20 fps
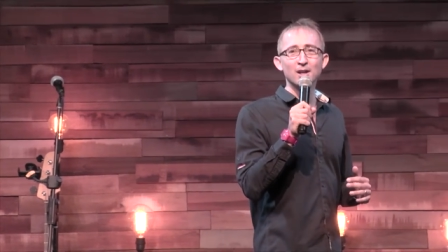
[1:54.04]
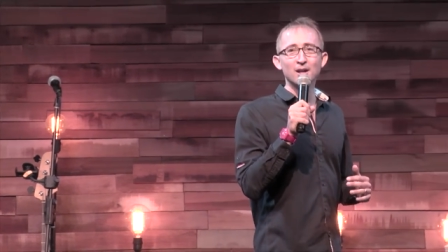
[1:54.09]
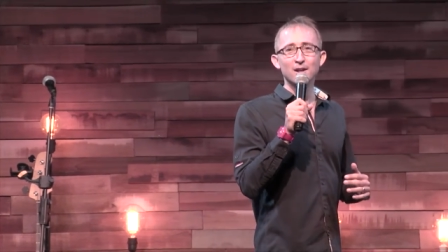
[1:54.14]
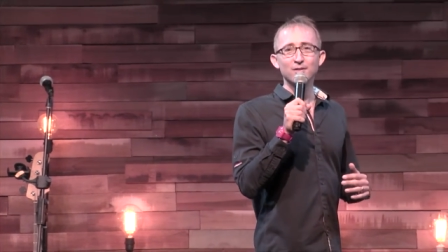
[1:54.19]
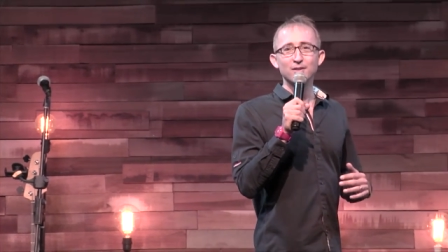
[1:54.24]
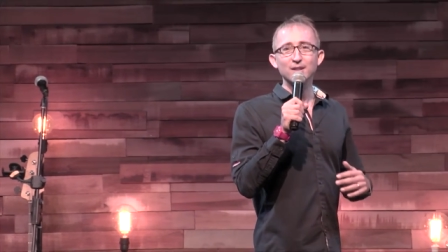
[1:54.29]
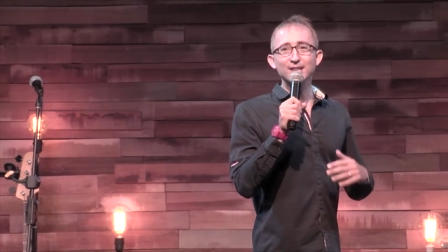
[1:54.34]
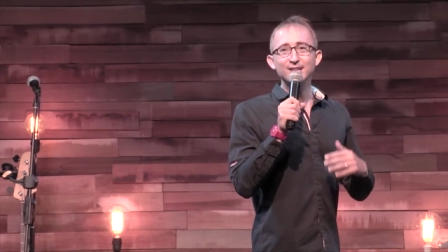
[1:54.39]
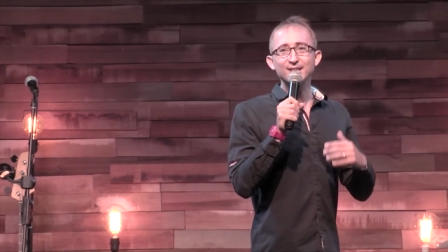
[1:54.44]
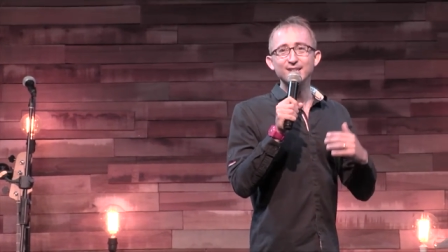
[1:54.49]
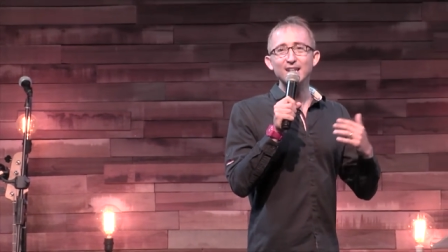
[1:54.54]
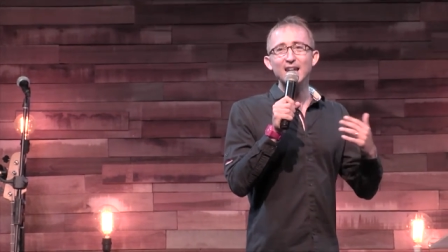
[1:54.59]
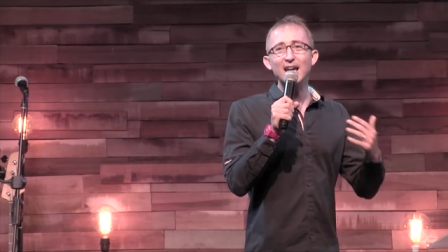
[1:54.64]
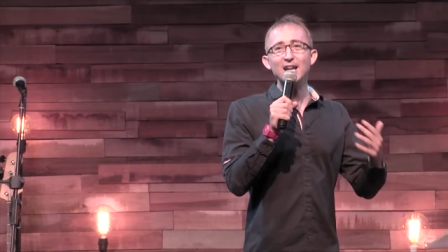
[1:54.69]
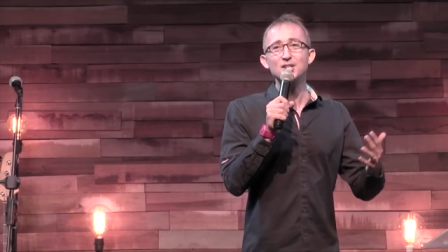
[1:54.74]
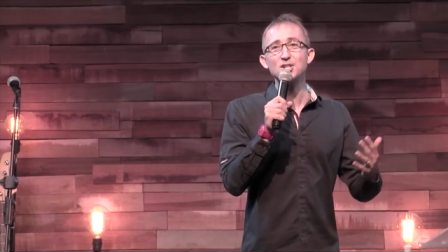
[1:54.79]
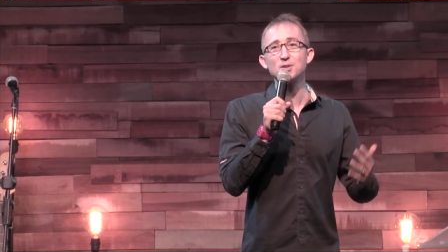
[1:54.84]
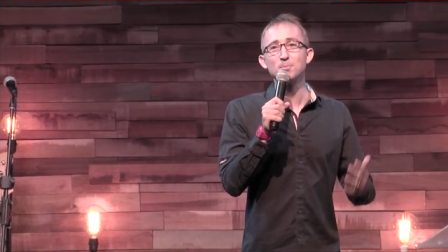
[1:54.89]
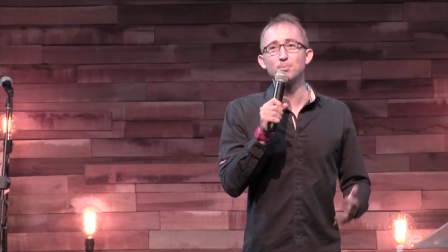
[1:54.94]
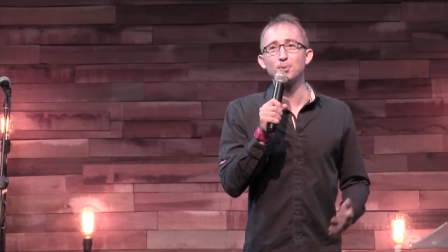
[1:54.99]
the
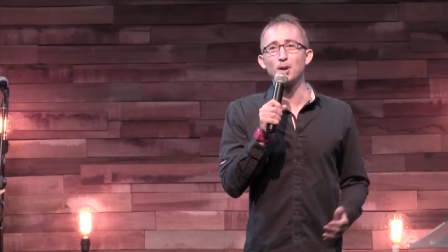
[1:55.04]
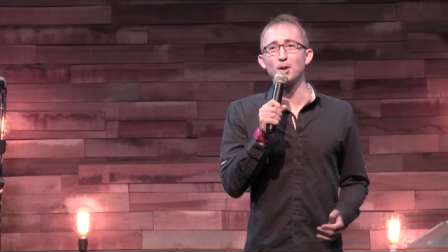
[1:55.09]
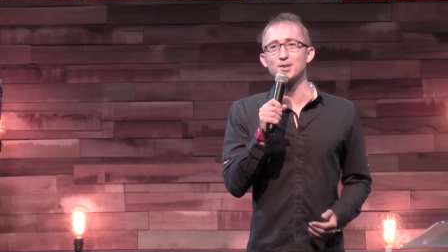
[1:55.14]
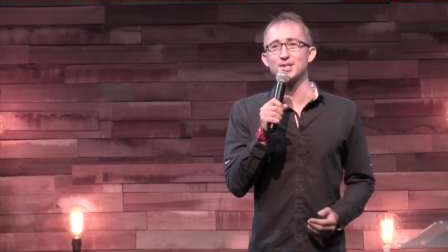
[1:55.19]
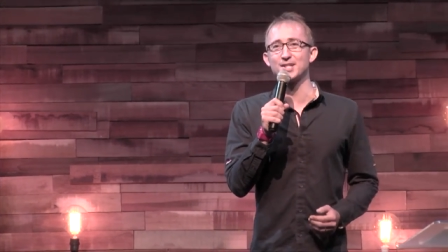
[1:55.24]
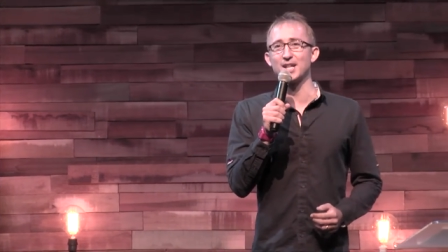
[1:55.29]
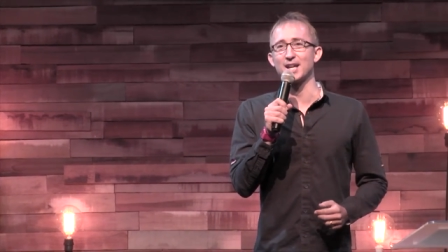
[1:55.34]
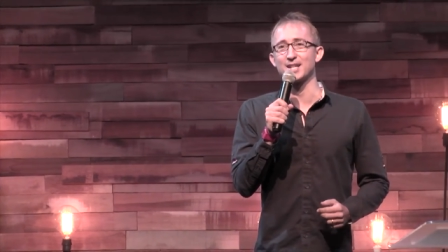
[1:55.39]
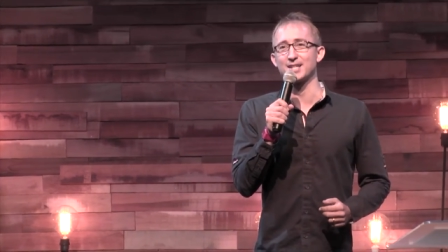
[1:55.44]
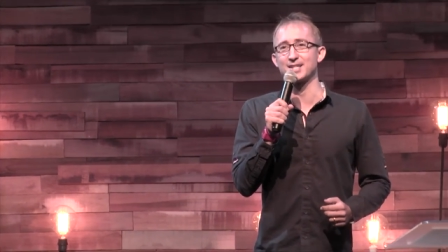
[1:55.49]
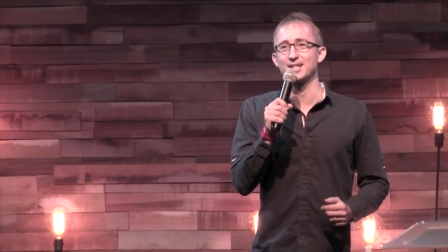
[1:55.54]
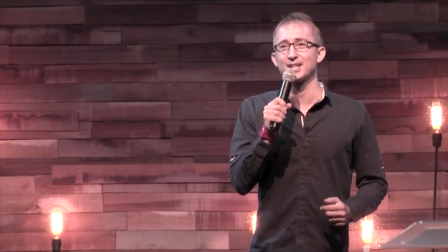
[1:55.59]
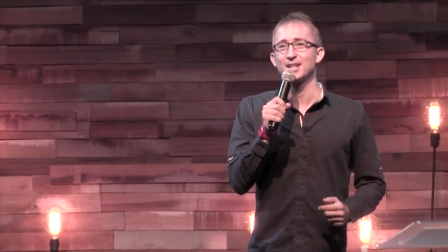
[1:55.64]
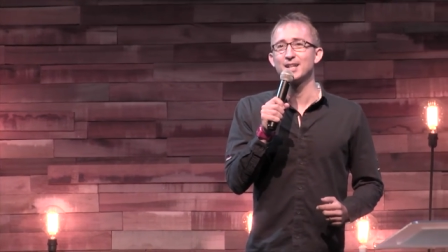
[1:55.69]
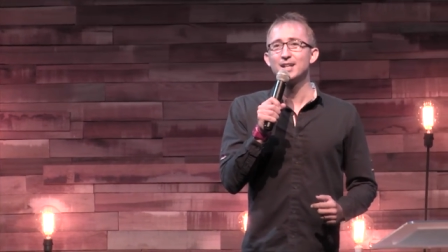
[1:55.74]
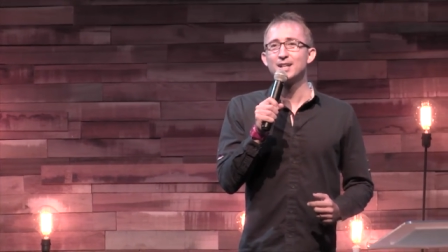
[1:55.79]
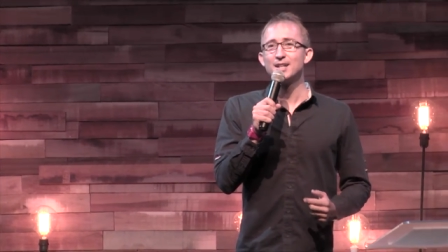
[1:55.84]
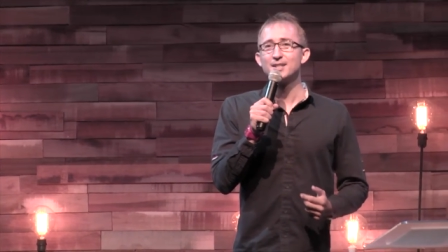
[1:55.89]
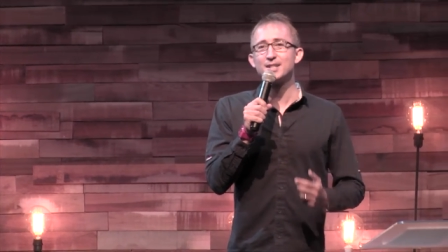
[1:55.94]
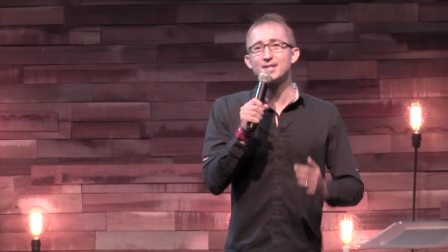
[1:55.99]
selection process to